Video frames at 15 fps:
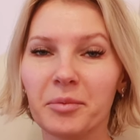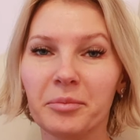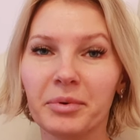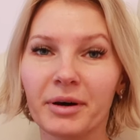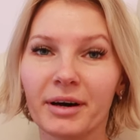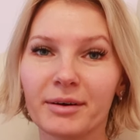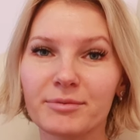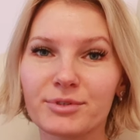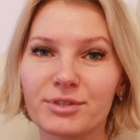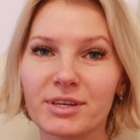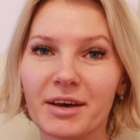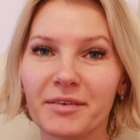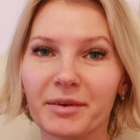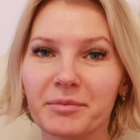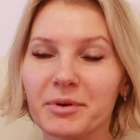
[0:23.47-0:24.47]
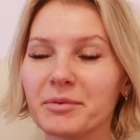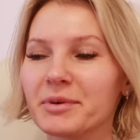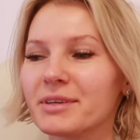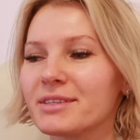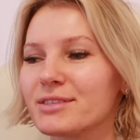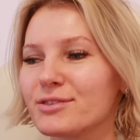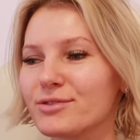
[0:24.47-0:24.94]
but I'm just having a
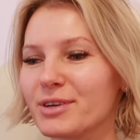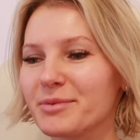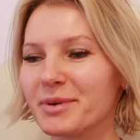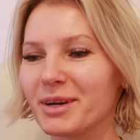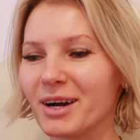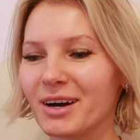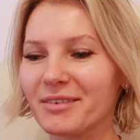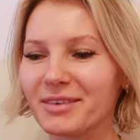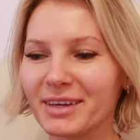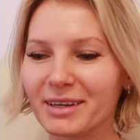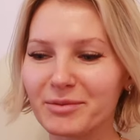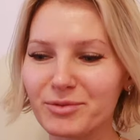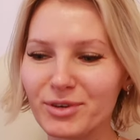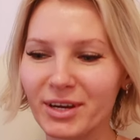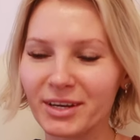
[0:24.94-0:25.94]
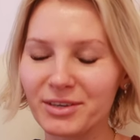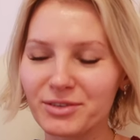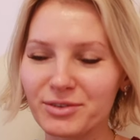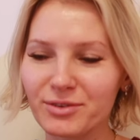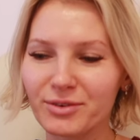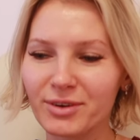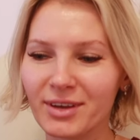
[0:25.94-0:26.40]
moment to drink my coffee, and I'm trying
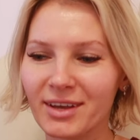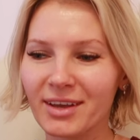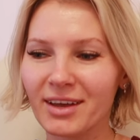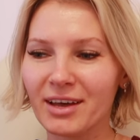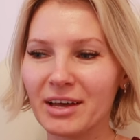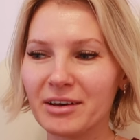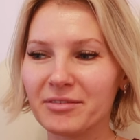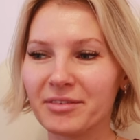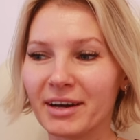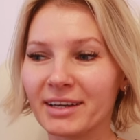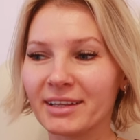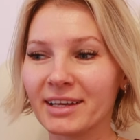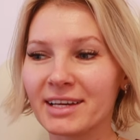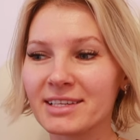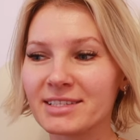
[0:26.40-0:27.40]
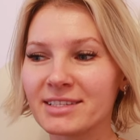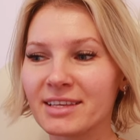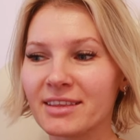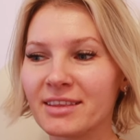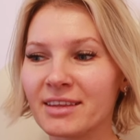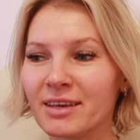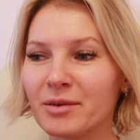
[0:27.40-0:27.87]
to finalize
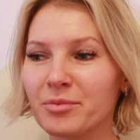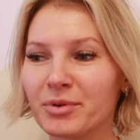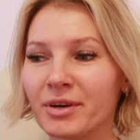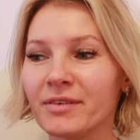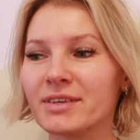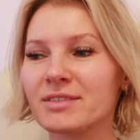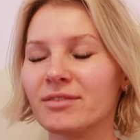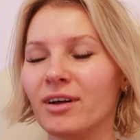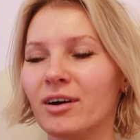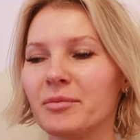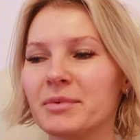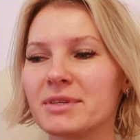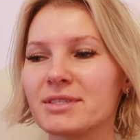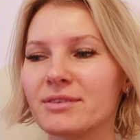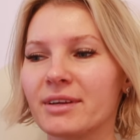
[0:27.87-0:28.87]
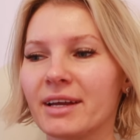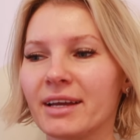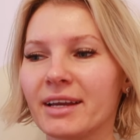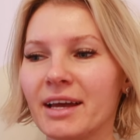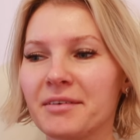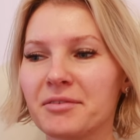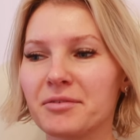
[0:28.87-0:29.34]
the previous vlogmas so that I
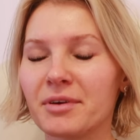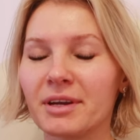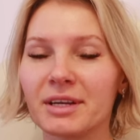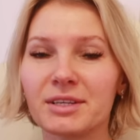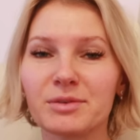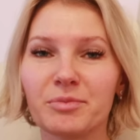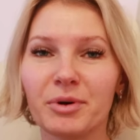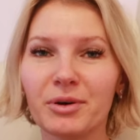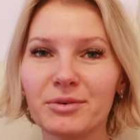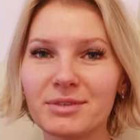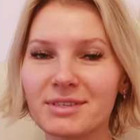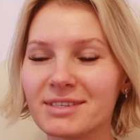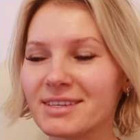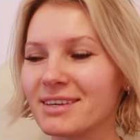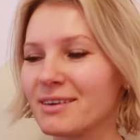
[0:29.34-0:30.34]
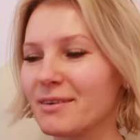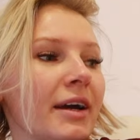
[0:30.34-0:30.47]
can have it ready to post.